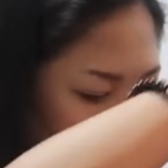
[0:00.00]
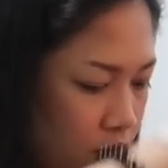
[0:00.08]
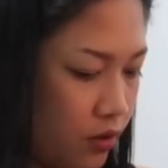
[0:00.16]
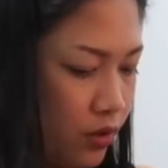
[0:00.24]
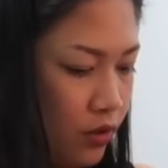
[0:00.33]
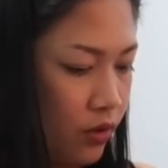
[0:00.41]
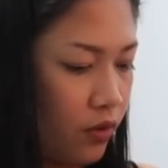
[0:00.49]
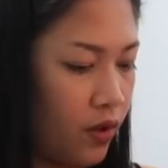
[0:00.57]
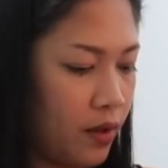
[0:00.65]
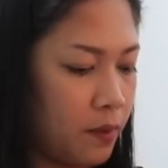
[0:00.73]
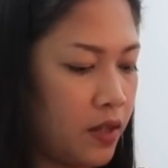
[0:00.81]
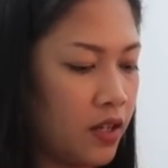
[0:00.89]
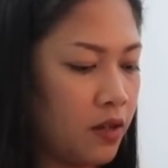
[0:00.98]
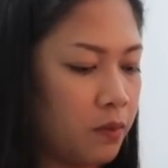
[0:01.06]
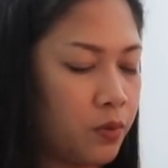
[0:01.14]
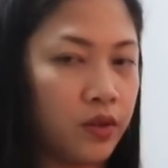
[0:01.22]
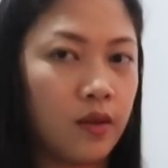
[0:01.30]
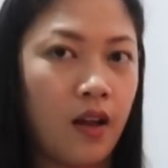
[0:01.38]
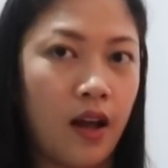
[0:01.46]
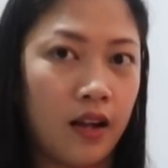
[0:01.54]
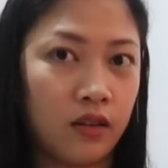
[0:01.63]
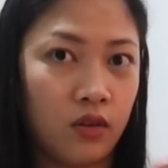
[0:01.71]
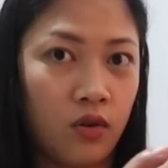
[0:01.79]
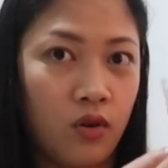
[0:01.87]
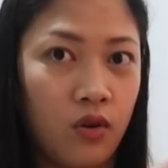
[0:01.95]
Also, I'm gonna put the
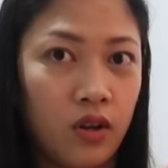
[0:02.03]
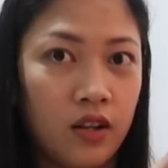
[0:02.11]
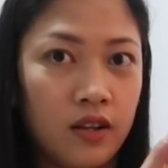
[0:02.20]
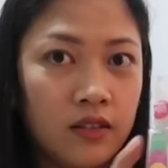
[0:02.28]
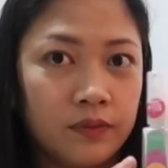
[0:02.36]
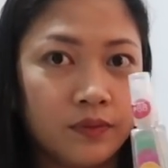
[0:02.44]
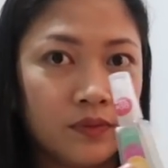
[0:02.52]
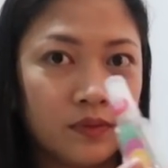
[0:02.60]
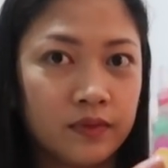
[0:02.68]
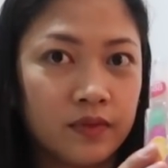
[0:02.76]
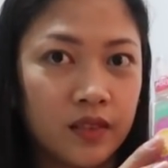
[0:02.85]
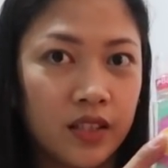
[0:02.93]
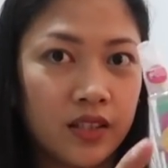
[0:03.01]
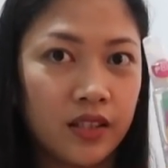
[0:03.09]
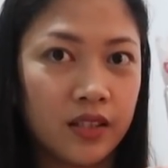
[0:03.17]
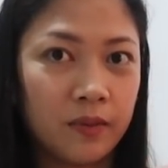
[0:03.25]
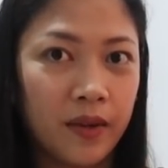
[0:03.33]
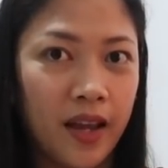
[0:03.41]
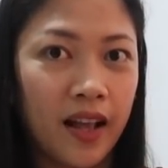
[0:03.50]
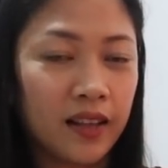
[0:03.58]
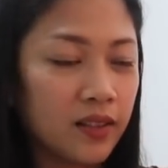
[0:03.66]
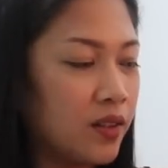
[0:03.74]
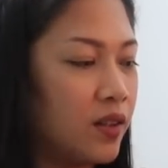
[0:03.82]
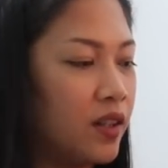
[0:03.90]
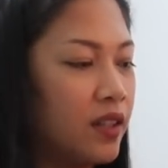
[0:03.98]
alcohol. This is my
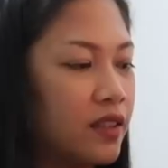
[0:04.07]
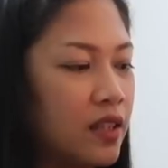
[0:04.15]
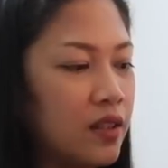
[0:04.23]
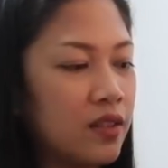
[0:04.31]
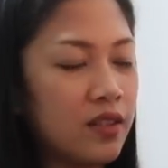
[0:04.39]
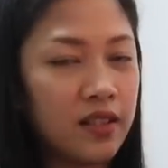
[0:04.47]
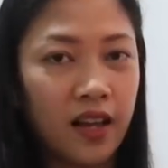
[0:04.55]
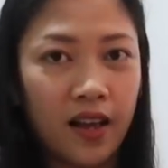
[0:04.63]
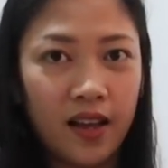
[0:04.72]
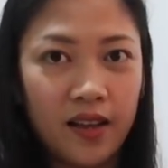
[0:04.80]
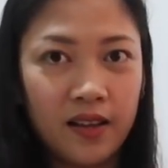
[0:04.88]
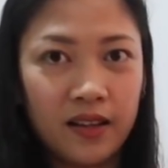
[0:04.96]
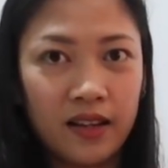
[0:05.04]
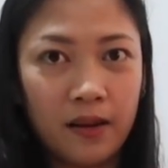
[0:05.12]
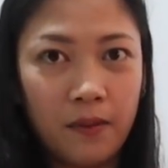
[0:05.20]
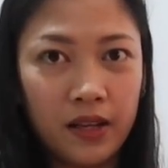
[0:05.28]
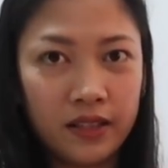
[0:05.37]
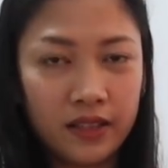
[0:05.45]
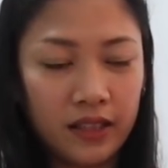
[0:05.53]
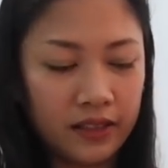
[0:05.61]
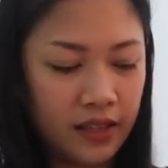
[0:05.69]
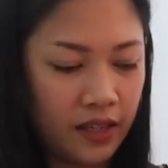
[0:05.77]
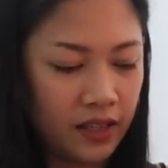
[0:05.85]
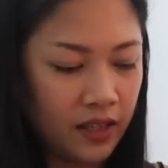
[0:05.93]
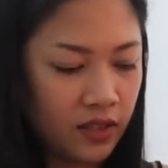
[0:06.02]
alcohol dito sa labas lang
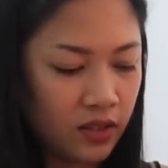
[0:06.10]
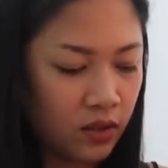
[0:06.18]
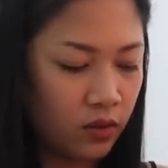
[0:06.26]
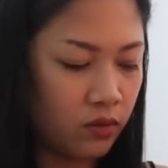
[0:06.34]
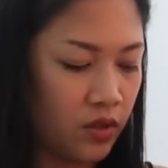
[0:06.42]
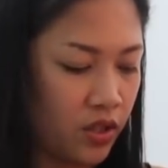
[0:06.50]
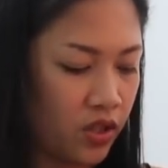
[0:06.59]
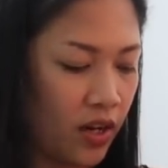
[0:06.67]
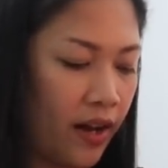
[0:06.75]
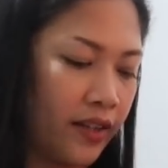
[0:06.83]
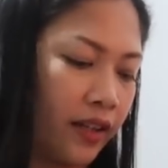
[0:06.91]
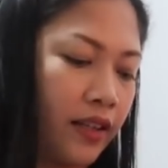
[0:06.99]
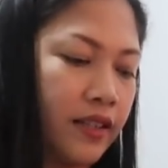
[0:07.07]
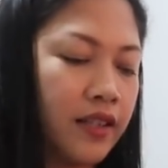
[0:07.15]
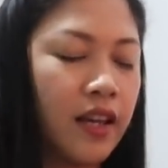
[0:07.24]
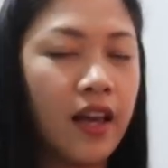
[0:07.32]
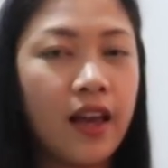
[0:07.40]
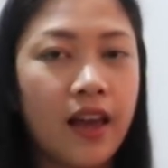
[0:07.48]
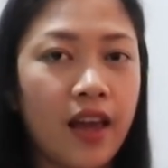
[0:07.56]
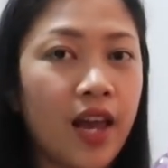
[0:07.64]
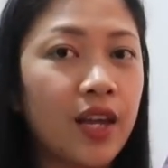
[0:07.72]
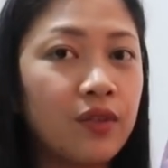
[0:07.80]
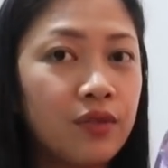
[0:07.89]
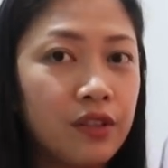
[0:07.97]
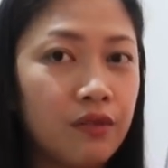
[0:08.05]
din. Easy to reach access.
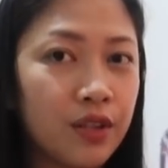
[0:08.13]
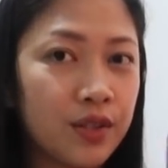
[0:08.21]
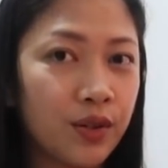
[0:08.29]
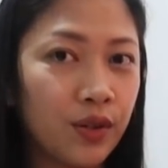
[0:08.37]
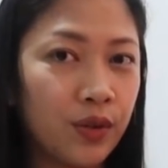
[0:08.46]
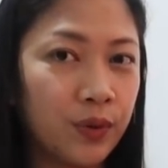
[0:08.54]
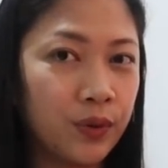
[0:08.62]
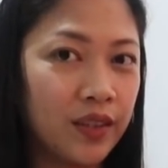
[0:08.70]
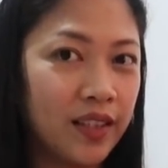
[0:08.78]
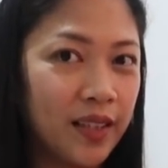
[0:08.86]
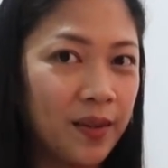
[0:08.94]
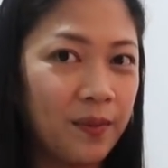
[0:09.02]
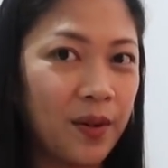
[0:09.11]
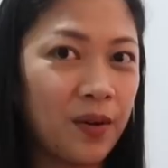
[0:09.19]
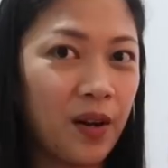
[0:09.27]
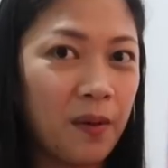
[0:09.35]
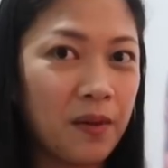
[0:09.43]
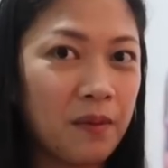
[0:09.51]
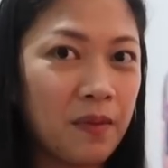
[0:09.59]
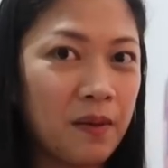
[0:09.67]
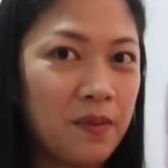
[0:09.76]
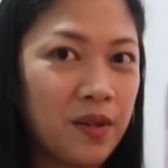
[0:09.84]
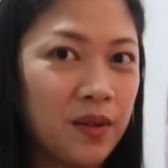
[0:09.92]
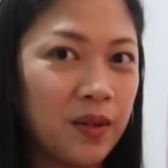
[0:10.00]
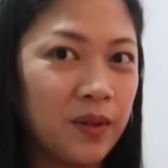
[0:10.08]
And reverse cologne. Meron kaming
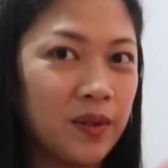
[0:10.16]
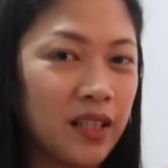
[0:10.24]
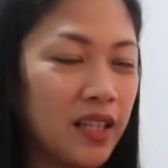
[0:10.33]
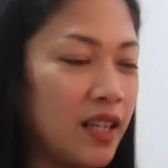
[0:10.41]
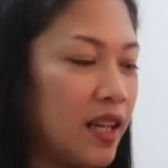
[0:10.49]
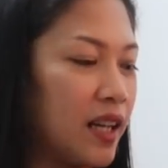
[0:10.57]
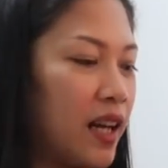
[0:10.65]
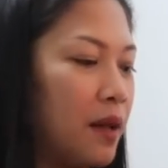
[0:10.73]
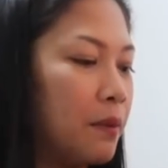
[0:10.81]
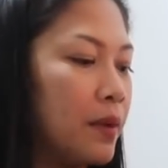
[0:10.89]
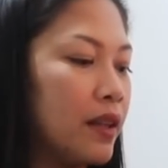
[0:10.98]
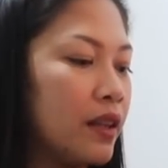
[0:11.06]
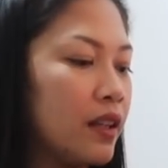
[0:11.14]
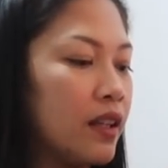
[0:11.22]
baby cologne na ginagamit.